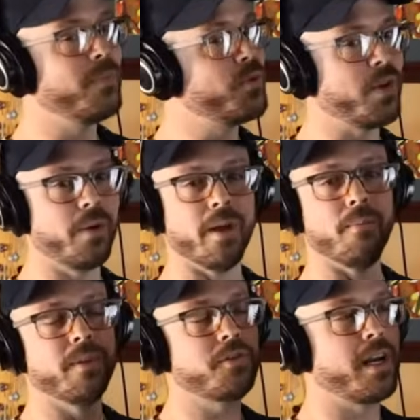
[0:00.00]
So
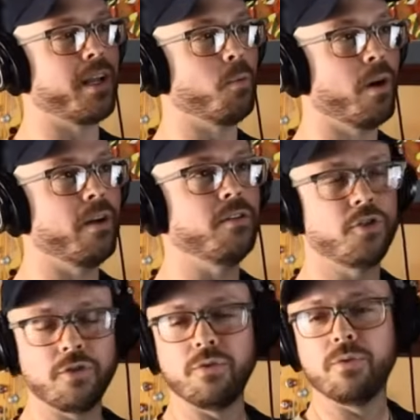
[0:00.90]
hit. Let's try it again. 1,
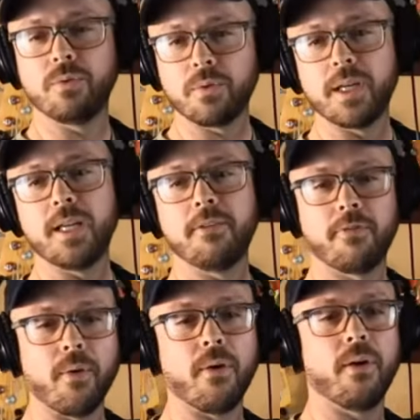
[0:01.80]
2, 3,
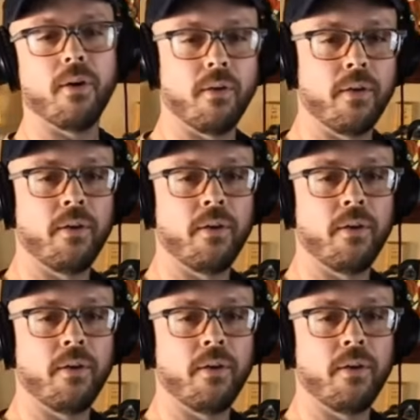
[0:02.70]
4.